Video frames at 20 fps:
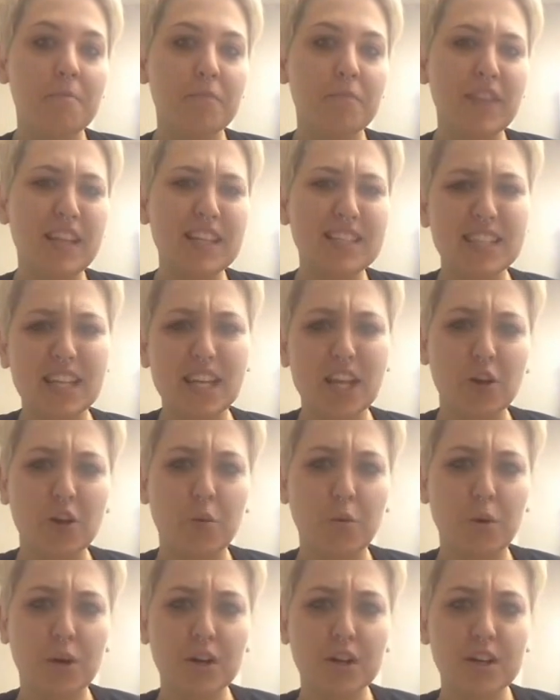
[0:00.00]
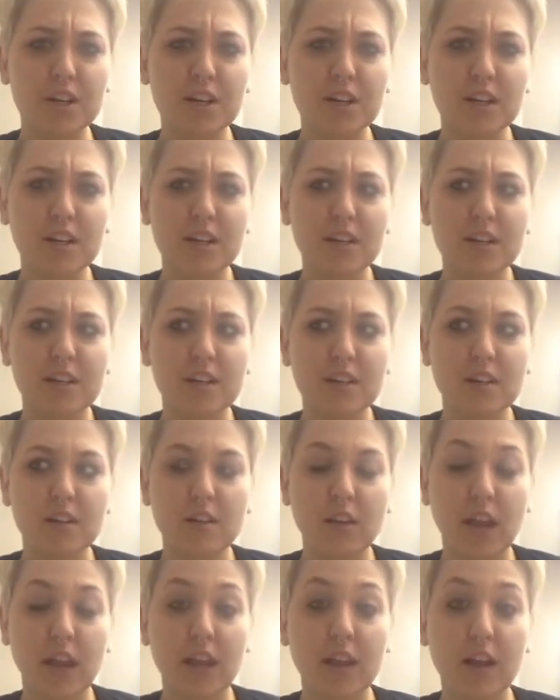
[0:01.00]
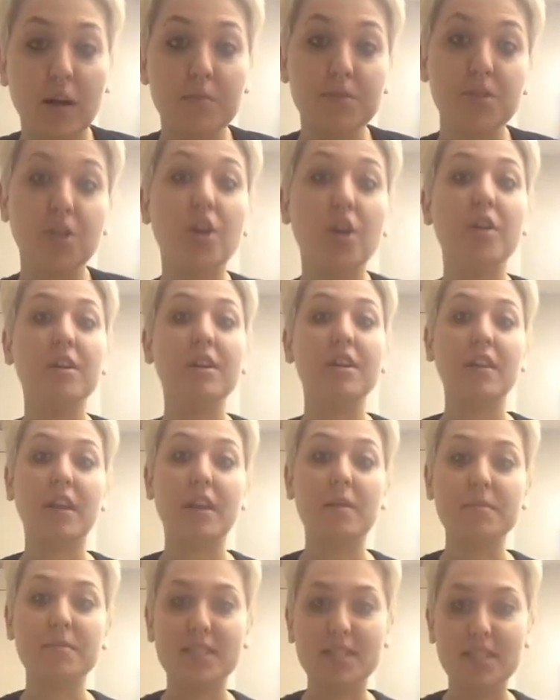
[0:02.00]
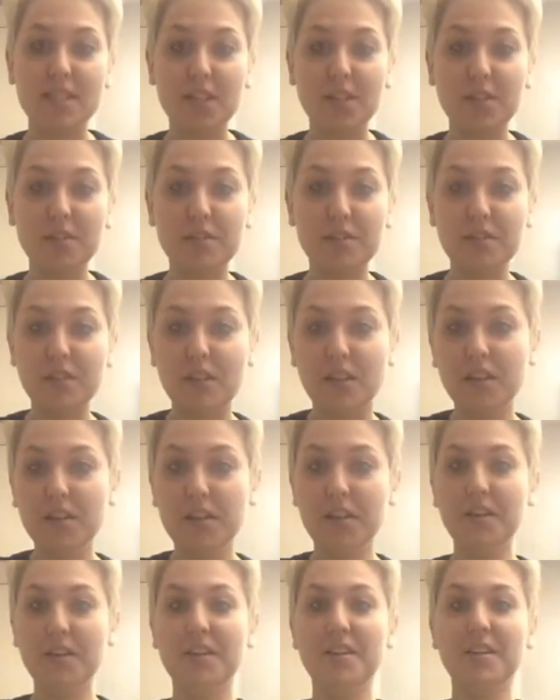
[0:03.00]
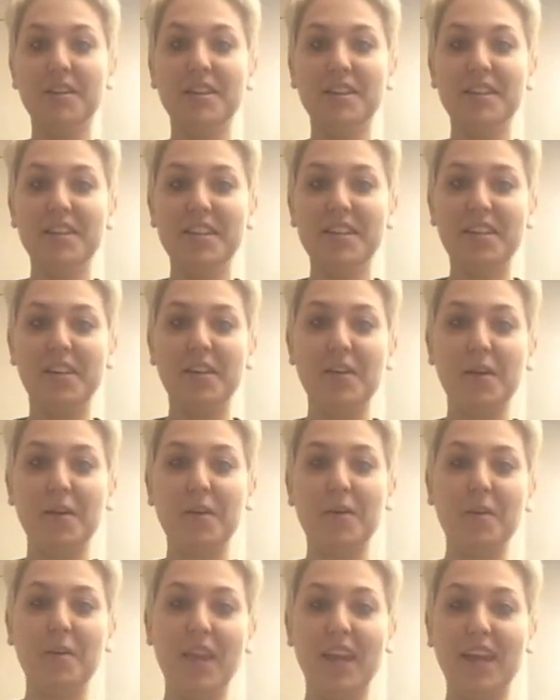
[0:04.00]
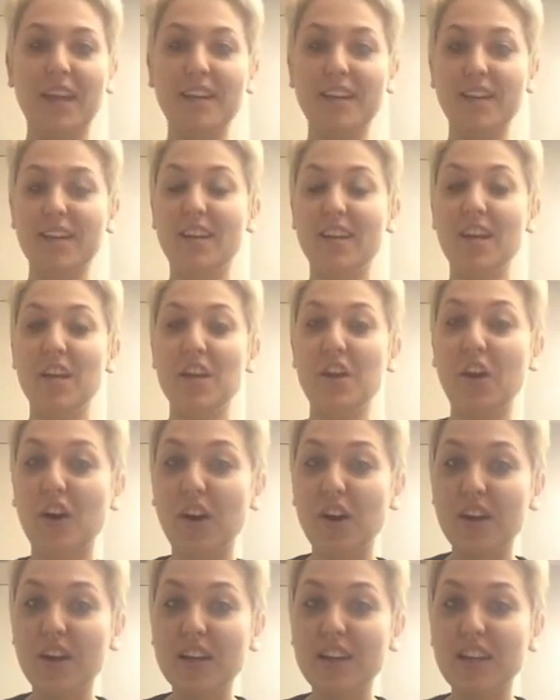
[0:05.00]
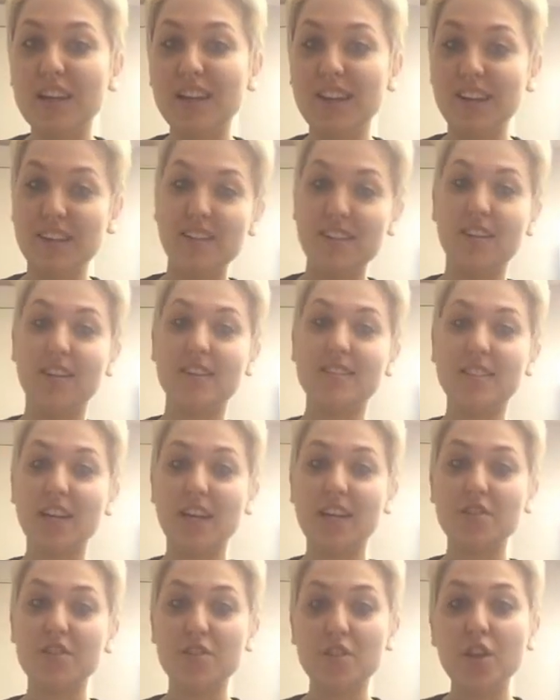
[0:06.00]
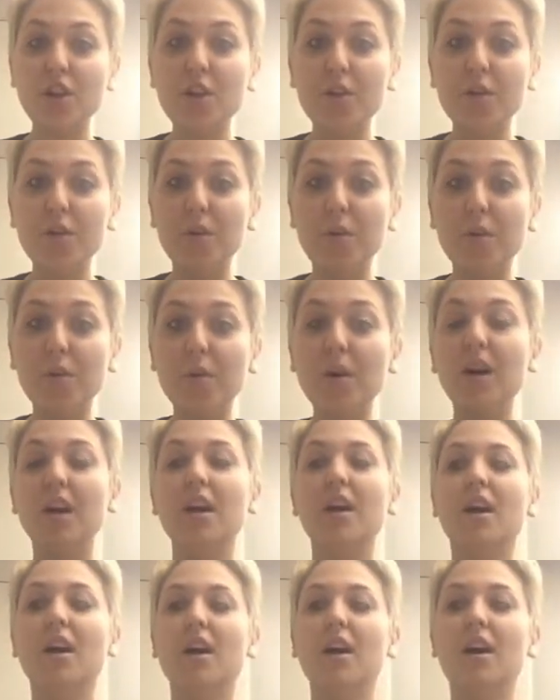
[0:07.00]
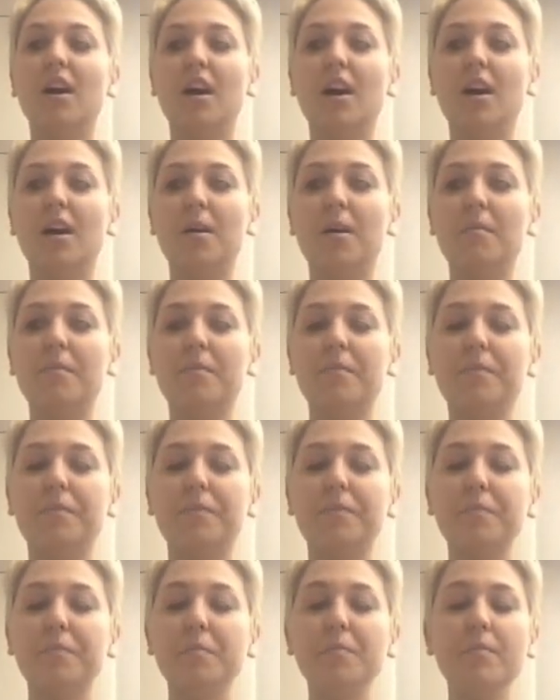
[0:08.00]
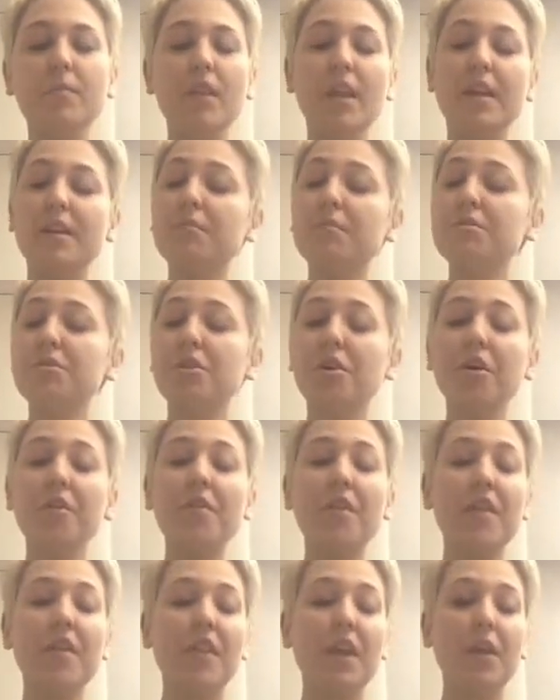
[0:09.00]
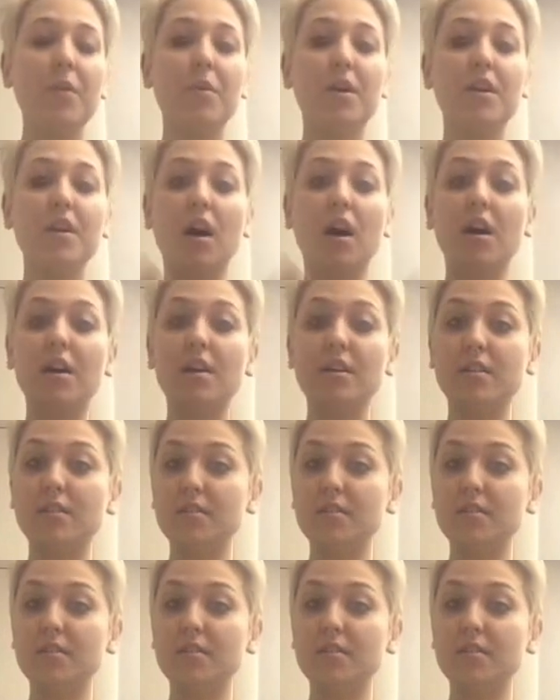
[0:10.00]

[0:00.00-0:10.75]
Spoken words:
did it work? Like, I'm sorry that I'm still, you know, like not a size 2. I'm sure that they were not